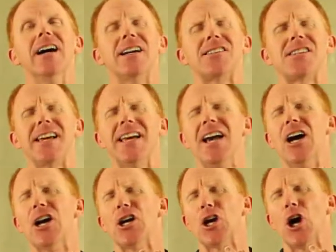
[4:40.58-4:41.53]
I say,
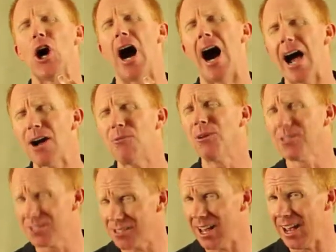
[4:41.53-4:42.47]
I will
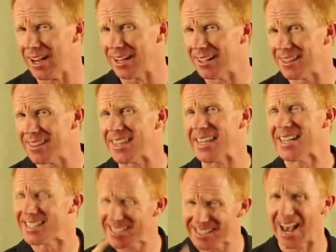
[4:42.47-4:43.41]
say the
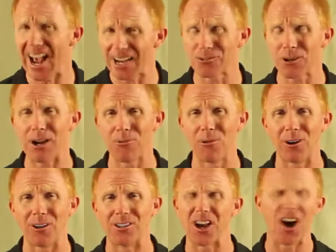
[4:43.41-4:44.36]
exact right
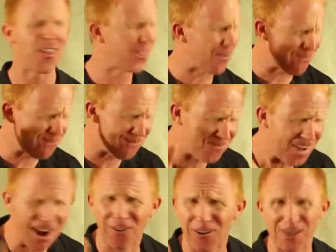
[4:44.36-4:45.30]
words on the
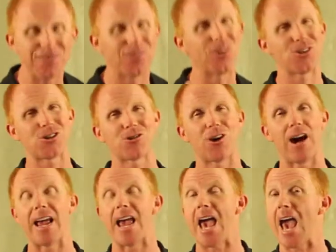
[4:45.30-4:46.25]
very first
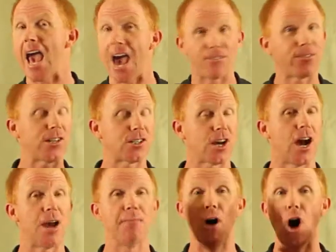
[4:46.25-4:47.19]
try every
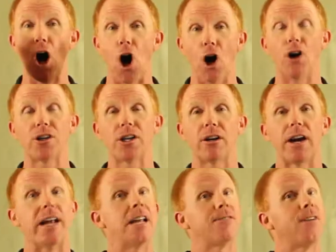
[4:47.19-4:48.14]
time all year.
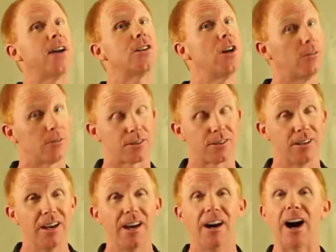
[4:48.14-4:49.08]
And if I don't,
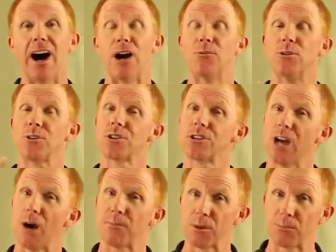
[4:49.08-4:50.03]
I will
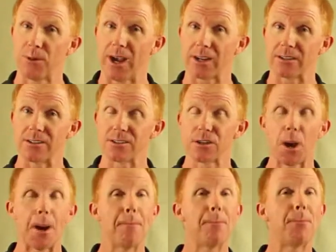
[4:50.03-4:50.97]
stop the practice,
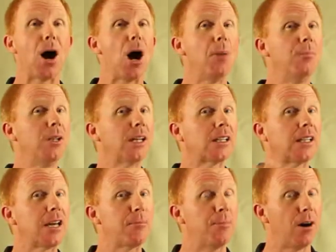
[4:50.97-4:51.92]

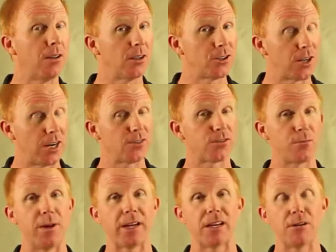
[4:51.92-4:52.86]
publicly apologize for
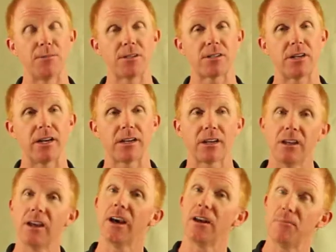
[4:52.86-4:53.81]
making a mistake,
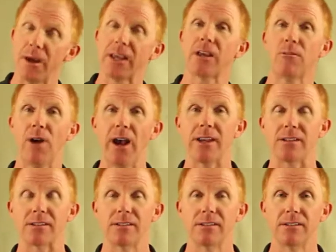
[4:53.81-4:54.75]
and make it right.